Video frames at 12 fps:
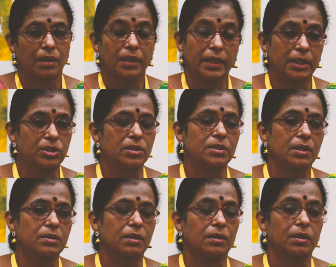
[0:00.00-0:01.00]

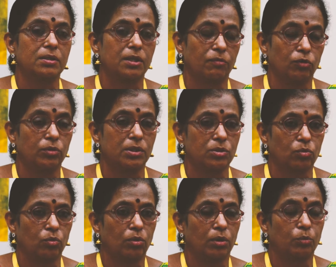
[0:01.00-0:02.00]
KGS Sarvodaya
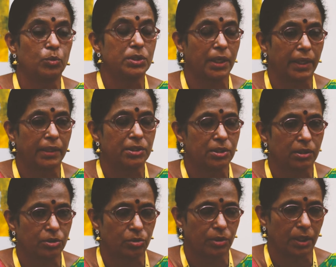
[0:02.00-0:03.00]
School, which I head till
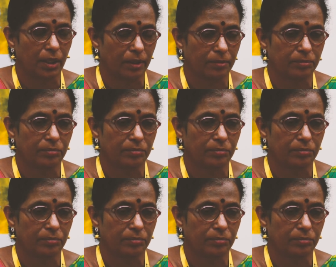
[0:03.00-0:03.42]
today.